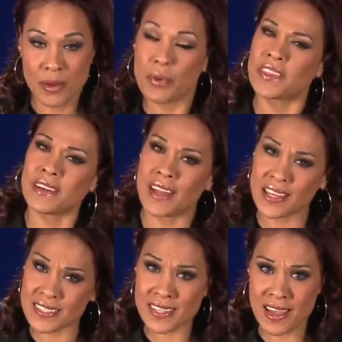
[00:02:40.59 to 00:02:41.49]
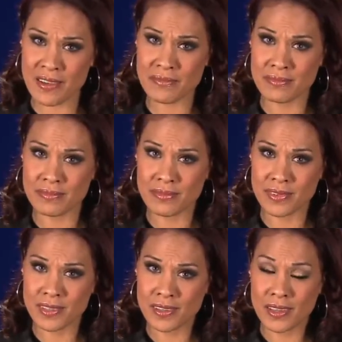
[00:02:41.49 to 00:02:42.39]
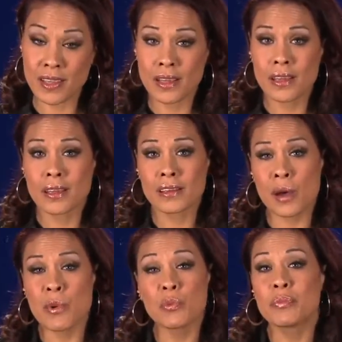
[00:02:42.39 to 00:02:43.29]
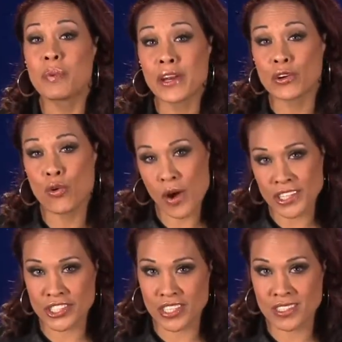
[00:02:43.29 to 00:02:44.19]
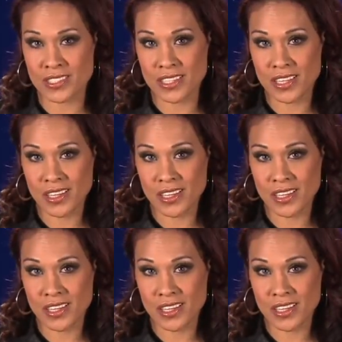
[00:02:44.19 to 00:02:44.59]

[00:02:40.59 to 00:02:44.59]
But the next time, Come up with better questions